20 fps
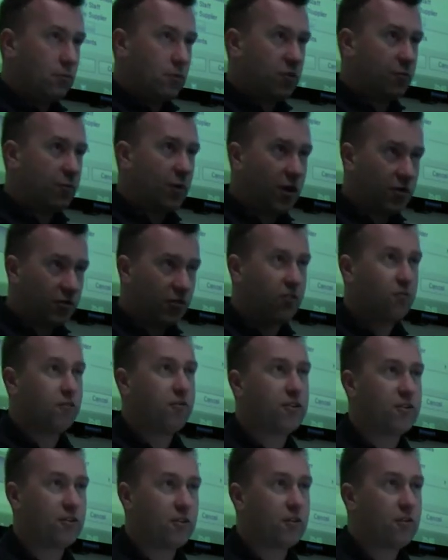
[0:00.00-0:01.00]
as part of the
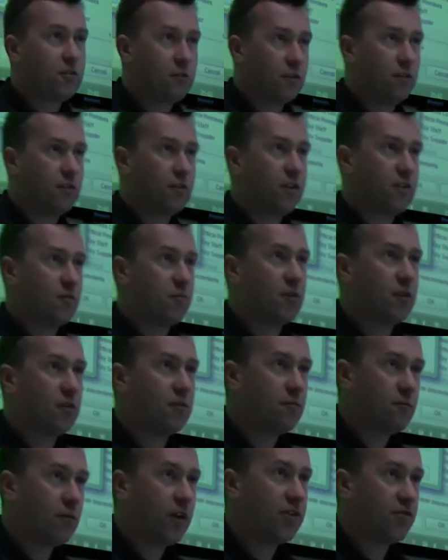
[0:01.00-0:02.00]
risk assessment
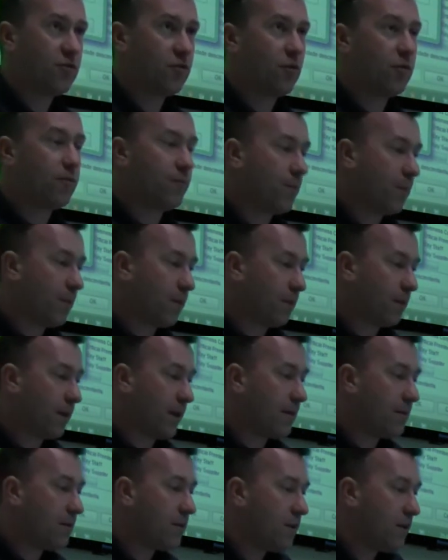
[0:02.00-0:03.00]
later on.
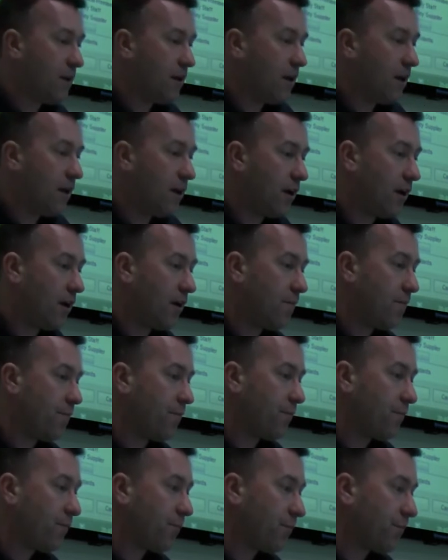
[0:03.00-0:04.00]
Okay. Um,
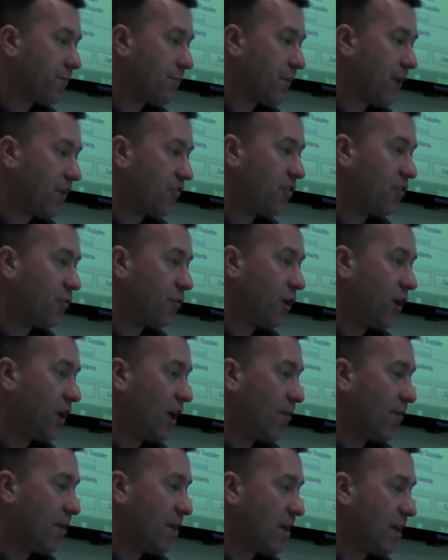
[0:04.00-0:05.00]
actually, while
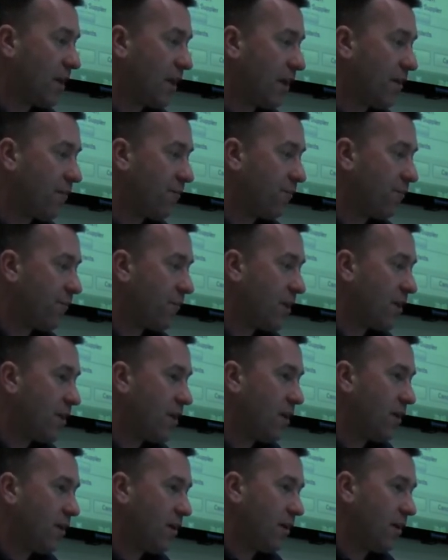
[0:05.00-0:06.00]
I'm in here,
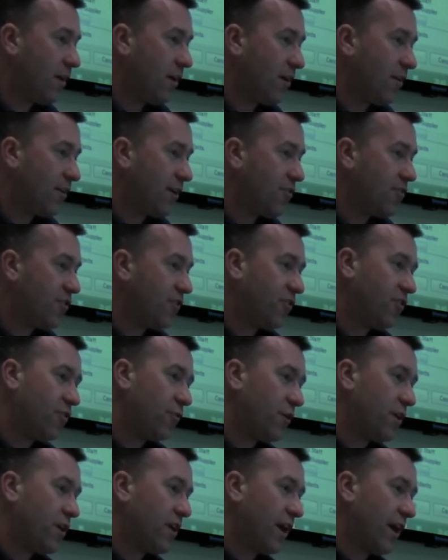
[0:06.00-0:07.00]
uh, notice
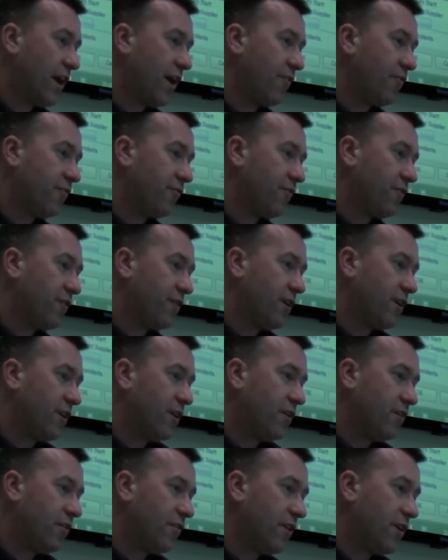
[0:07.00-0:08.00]
that we have
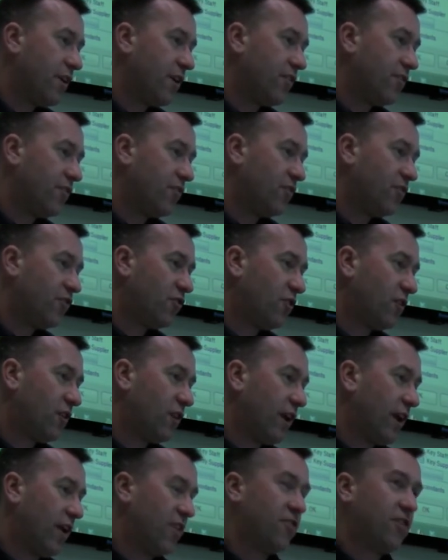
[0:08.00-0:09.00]
these
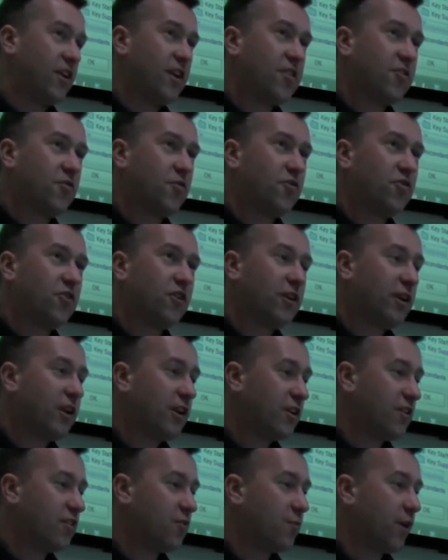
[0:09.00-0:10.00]
assets, which are
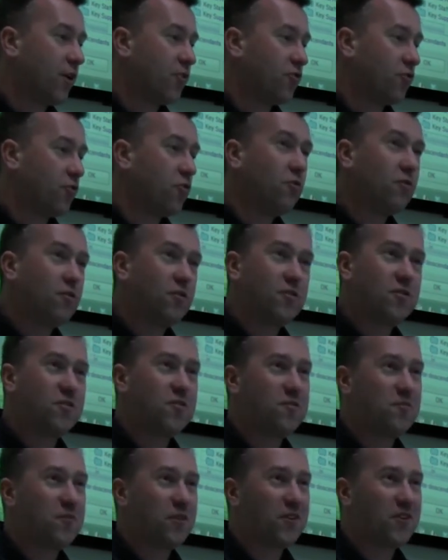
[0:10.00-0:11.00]
clearly special
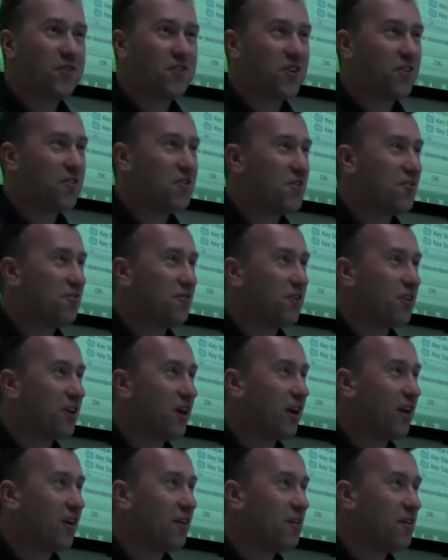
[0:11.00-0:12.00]
because they're a different
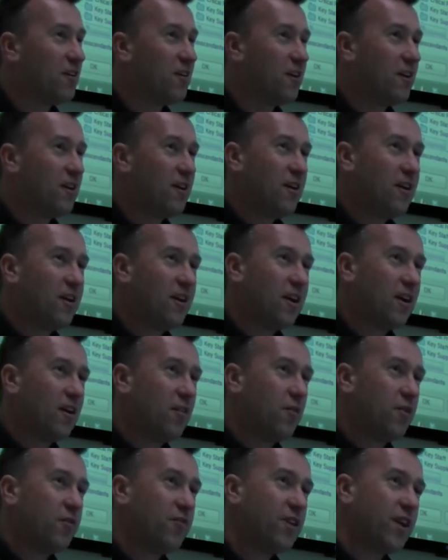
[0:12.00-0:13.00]
colour. Uh,
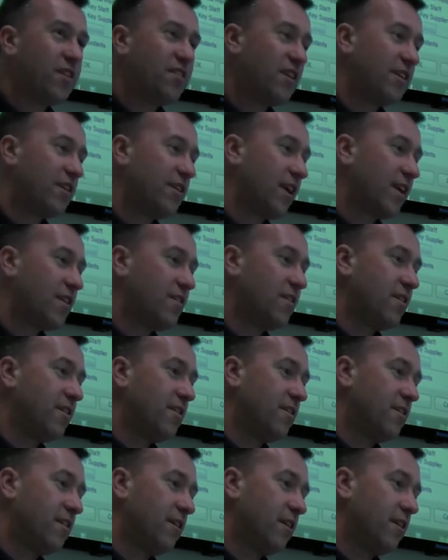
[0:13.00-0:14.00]
we've designated,
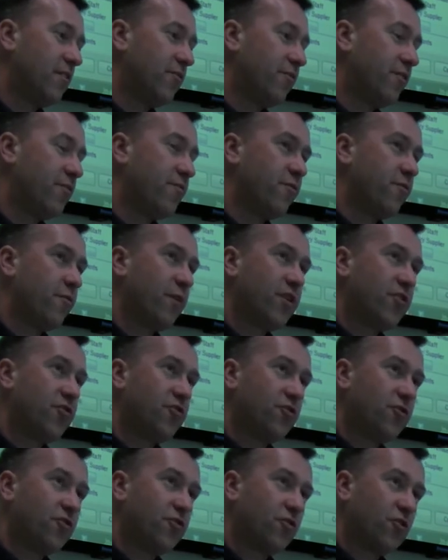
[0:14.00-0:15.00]
uh, for
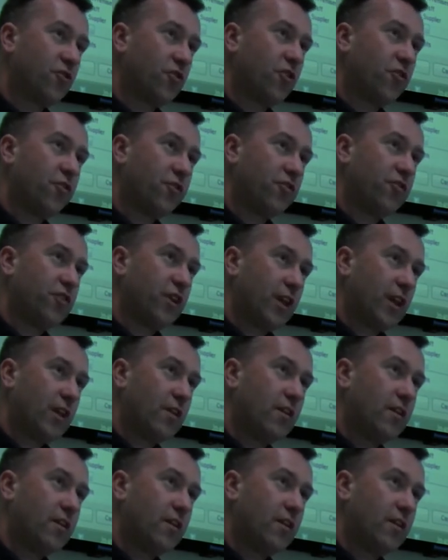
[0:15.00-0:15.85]
information security,